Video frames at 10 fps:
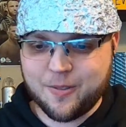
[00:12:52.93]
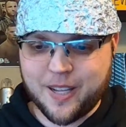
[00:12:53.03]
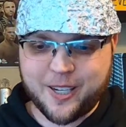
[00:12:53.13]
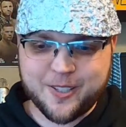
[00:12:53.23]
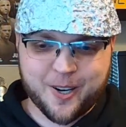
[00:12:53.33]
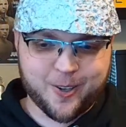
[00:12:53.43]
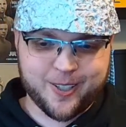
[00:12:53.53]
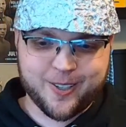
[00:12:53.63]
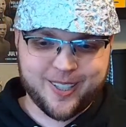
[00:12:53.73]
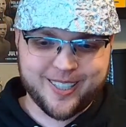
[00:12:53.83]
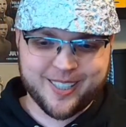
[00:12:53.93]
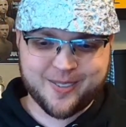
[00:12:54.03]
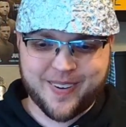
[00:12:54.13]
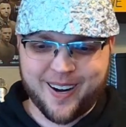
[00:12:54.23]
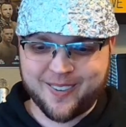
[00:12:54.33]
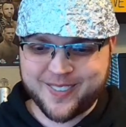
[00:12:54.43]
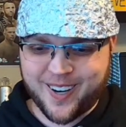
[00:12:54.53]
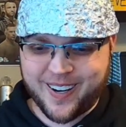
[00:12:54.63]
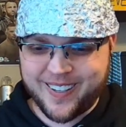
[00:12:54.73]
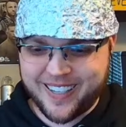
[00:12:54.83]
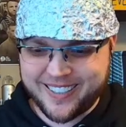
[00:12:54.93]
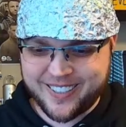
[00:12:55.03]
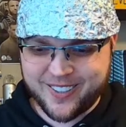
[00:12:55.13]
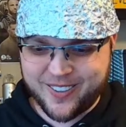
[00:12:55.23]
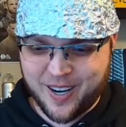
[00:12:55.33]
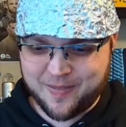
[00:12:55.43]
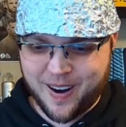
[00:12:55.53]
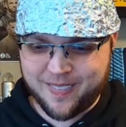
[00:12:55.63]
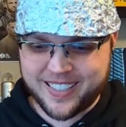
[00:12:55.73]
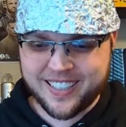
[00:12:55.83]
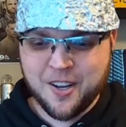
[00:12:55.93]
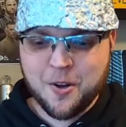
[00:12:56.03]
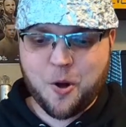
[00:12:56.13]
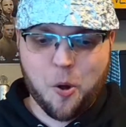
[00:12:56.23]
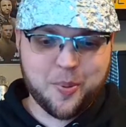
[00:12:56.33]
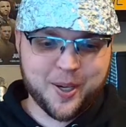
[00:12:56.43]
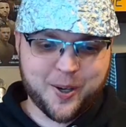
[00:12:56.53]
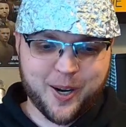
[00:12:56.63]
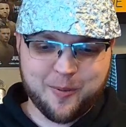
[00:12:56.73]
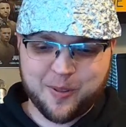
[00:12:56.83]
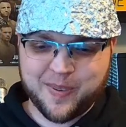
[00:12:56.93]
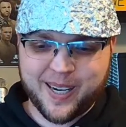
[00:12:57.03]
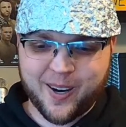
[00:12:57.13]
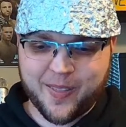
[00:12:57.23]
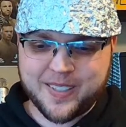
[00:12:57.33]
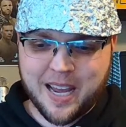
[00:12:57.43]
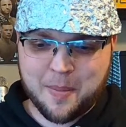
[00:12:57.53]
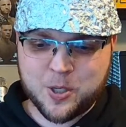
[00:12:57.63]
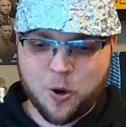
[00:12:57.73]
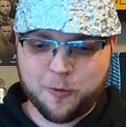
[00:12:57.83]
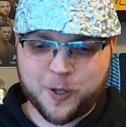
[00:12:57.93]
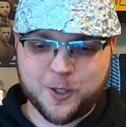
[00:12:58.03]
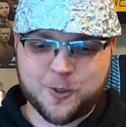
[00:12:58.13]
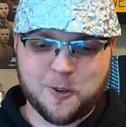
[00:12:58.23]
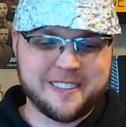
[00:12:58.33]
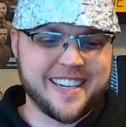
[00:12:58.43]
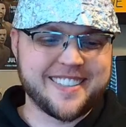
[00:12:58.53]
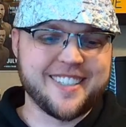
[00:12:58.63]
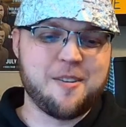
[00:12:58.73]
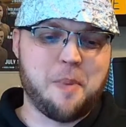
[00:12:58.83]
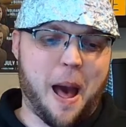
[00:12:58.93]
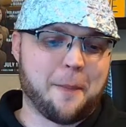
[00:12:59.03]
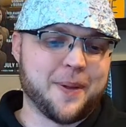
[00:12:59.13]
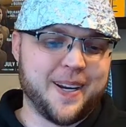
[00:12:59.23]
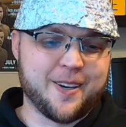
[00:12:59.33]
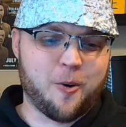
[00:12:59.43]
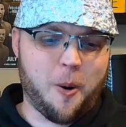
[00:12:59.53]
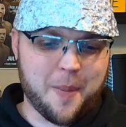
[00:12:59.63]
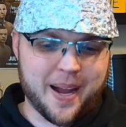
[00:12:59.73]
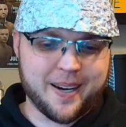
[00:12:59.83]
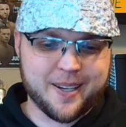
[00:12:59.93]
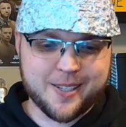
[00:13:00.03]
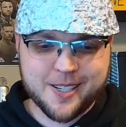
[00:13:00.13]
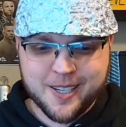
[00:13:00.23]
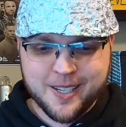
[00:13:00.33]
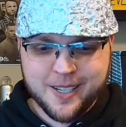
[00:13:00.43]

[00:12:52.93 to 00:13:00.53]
like you said earlier, the link's expired. I'm sorry. I'll get you a new one. I promise. Colby agreeing with me here on the damage over control. Dixon popping in to remind us,